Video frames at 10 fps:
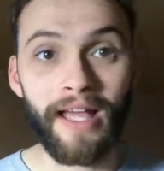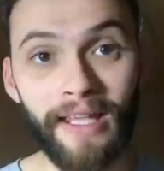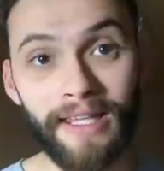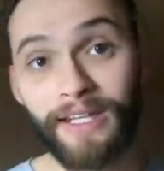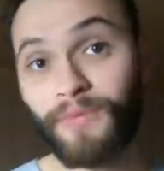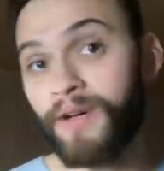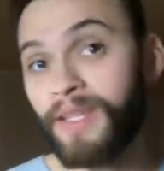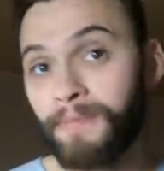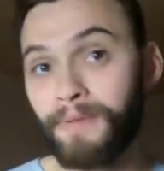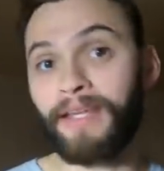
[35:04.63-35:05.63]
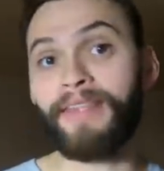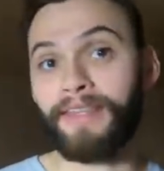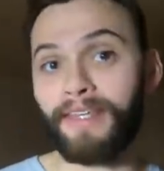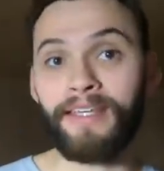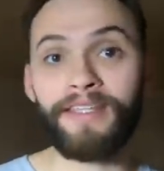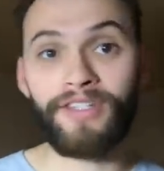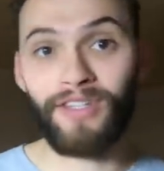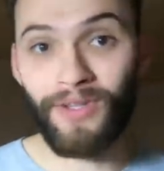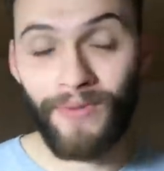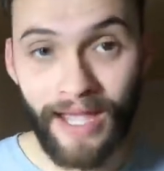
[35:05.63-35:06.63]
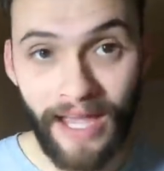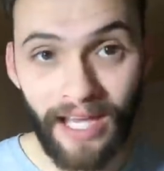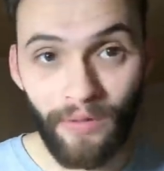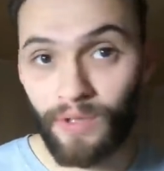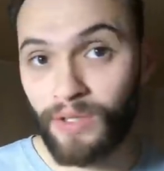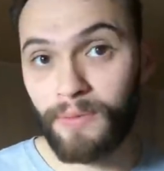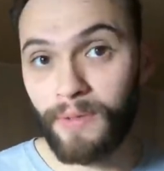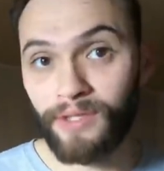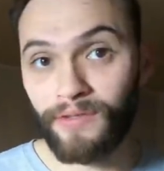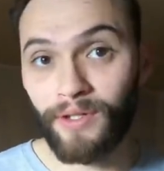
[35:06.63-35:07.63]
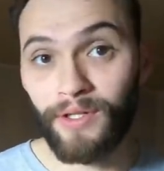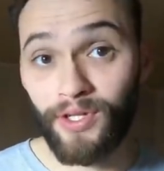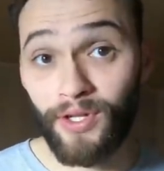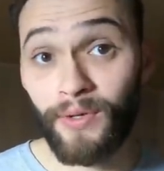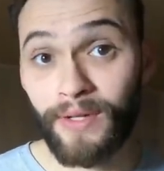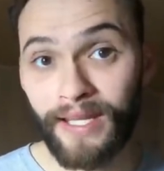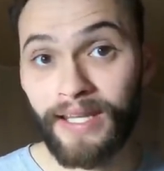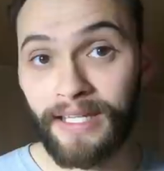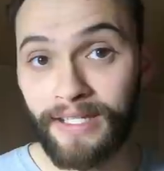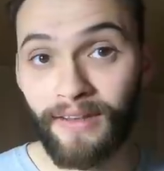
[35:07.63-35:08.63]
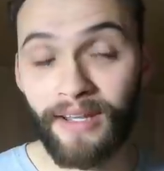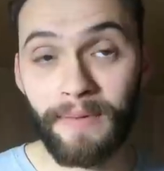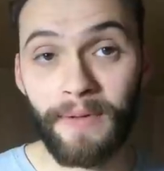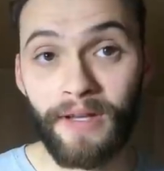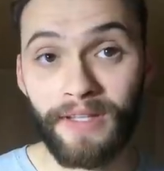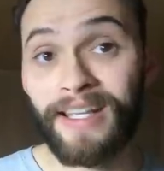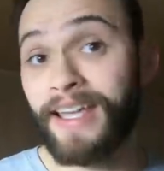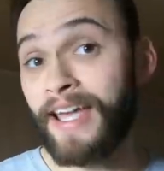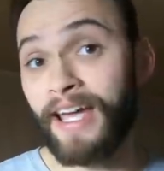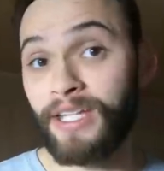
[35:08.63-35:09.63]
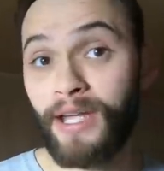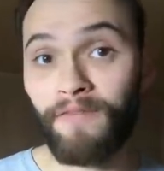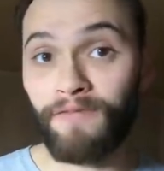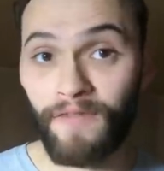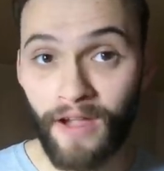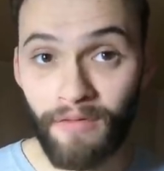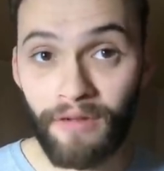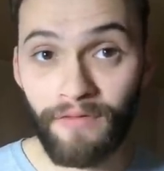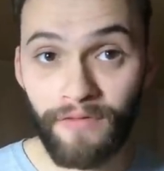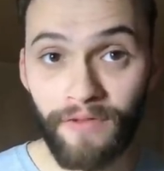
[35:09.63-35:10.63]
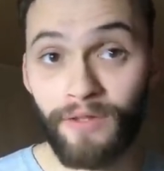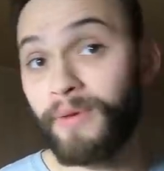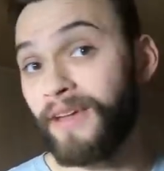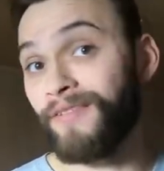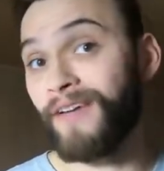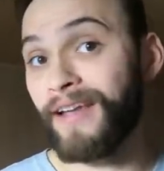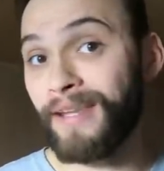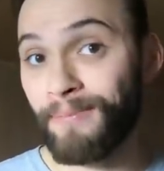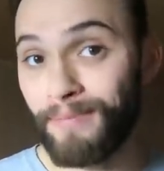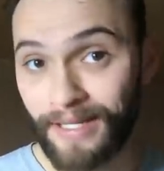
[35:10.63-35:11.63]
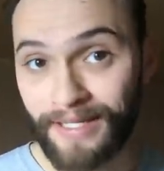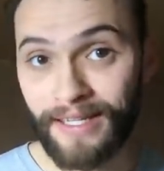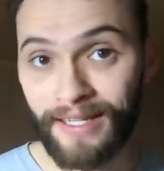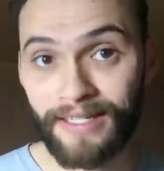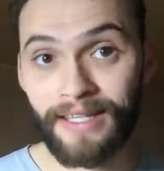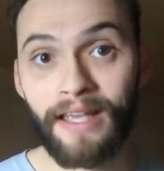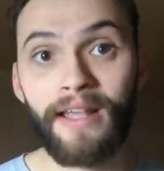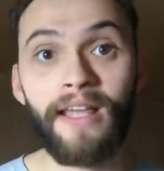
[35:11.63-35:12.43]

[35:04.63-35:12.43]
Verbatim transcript: Uh, that is one of the big things that you gain when you sponge float is you don't get any tiger marks and you have very few, if any, misses